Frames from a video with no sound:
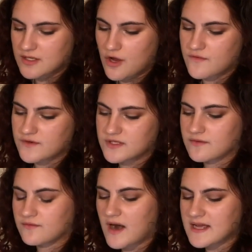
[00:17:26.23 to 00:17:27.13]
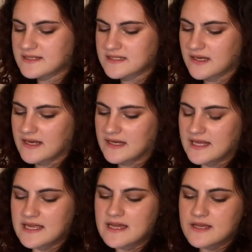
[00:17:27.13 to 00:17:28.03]
over to the right
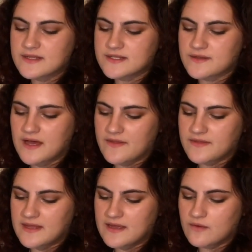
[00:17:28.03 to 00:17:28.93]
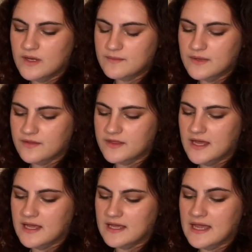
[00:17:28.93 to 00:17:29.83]
slightly, so that the windmill
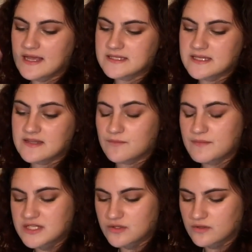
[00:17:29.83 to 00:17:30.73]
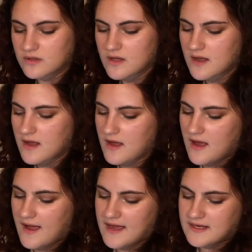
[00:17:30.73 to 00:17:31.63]
thing is in the middle,
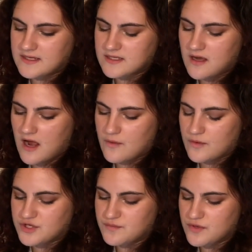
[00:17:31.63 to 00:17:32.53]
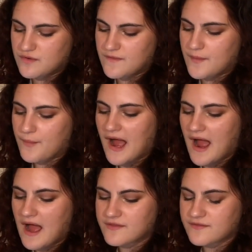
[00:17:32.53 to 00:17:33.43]
and I would move the
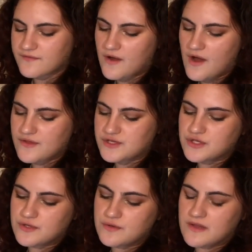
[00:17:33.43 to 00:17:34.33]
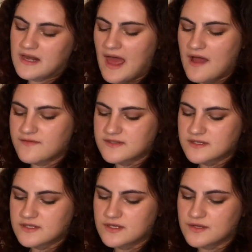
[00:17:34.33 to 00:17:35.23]
path further to the left
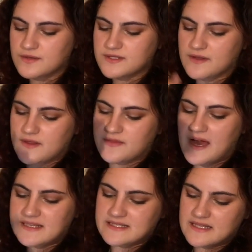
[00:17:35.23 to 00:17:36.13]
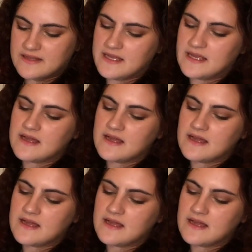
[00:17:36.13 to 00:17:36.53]
so that that is in the